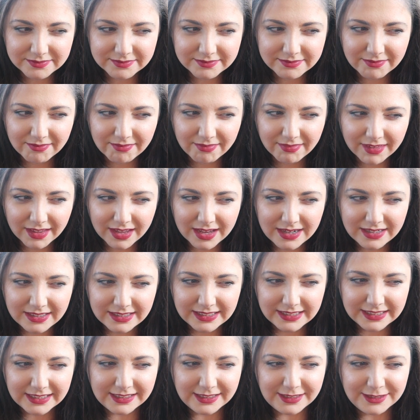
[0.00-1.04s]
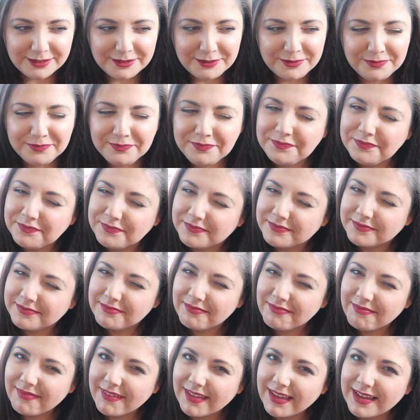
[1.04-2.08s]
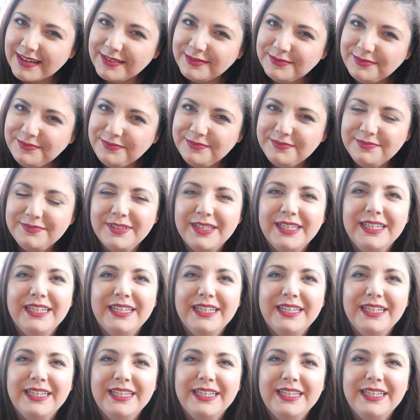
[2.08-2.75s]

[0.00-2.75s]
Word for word: Yep, you suddenly realize it's amazing.